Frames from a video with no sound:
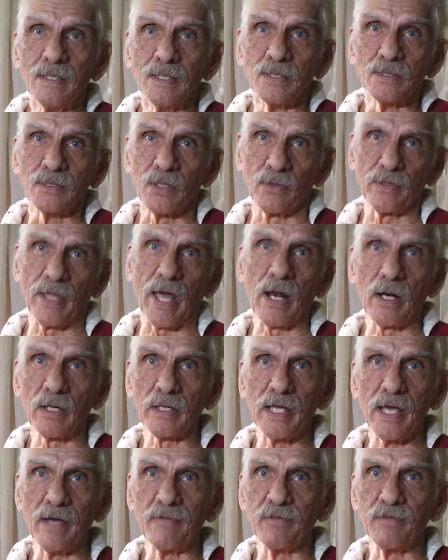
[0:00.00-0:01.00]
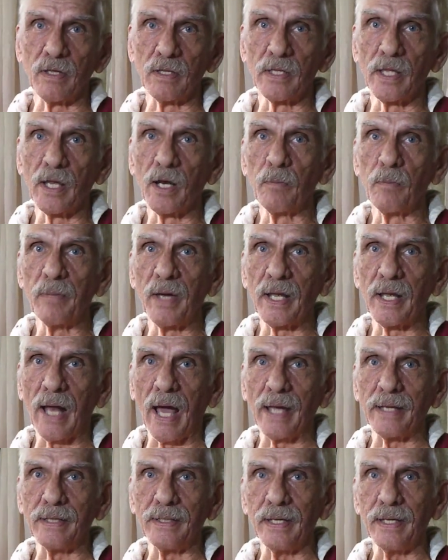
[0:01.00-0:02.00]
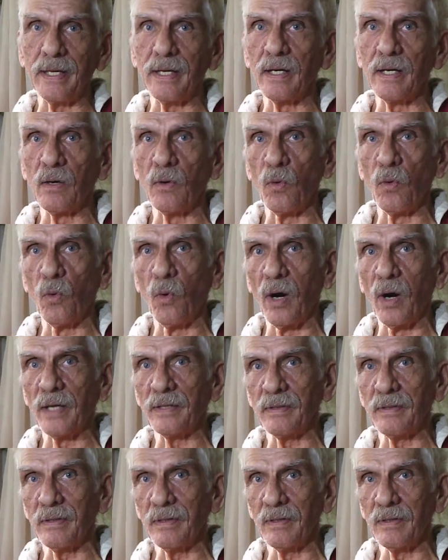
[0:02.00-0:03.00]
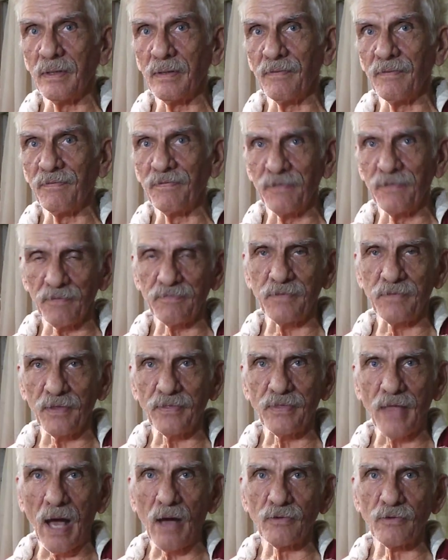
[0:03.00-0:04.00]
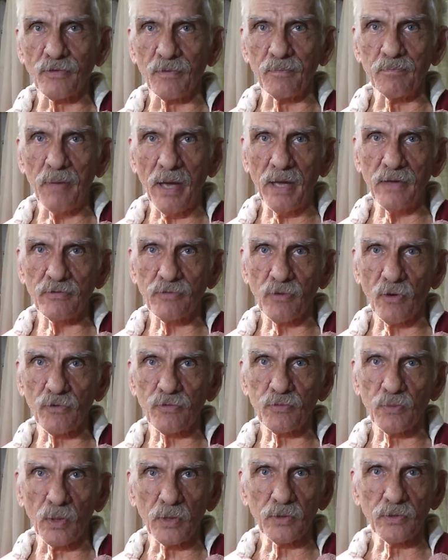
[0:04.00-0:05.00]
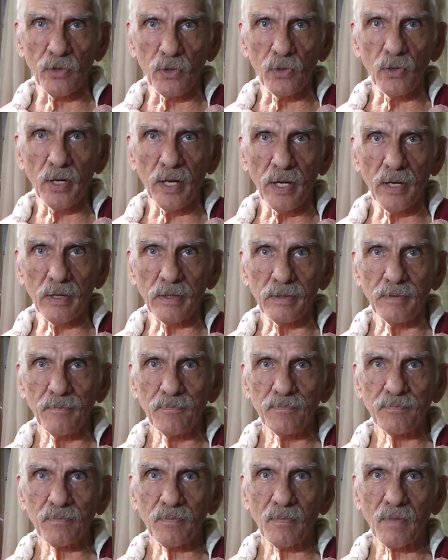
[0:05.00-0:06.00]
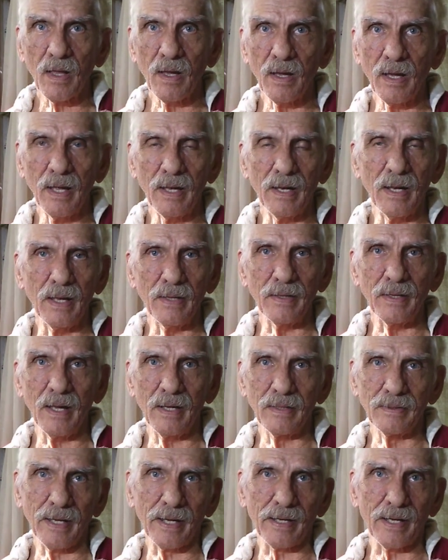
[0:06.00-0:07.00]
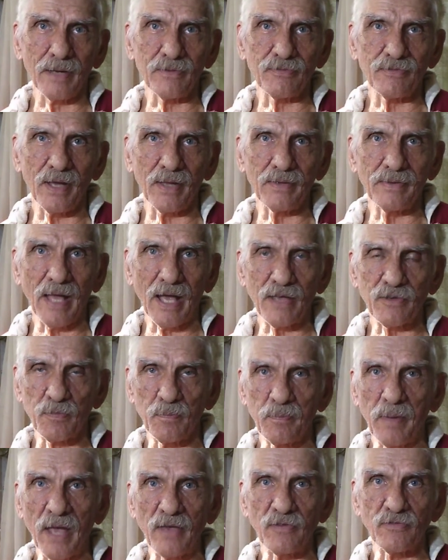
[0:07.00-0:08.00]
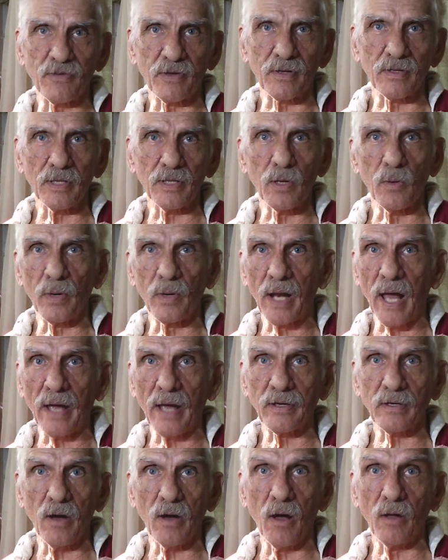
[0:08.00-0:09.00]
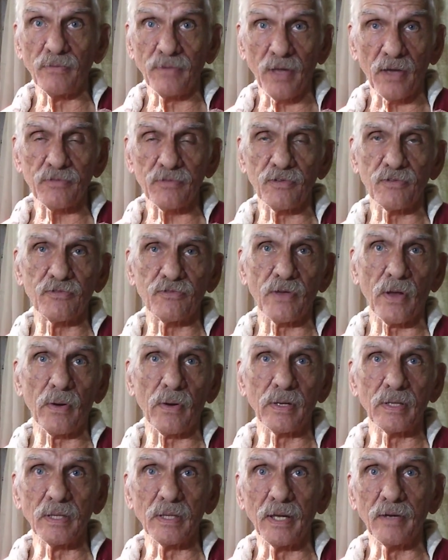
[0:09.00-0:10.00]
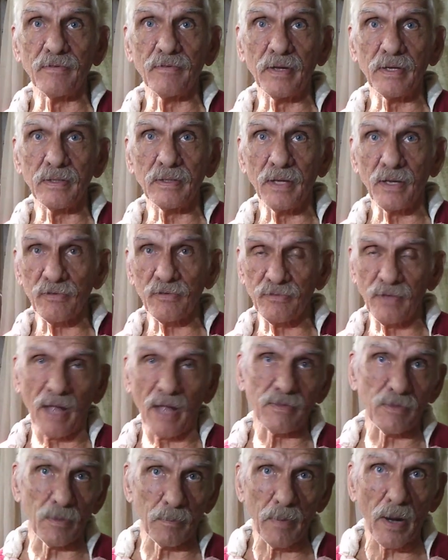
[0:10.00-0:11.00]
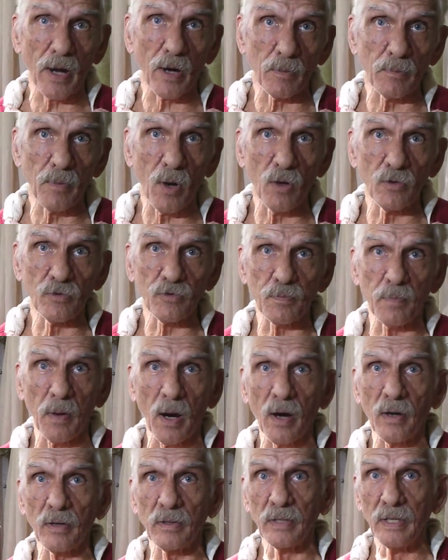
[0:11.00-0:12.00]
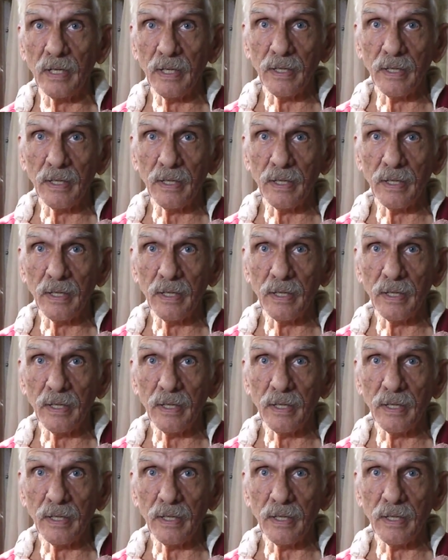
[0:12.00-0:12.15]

So that'll give you a little bit idea what 50,000 pesos will do here. And like I said, that's basically what I call necessary living. It's not the bare bones part.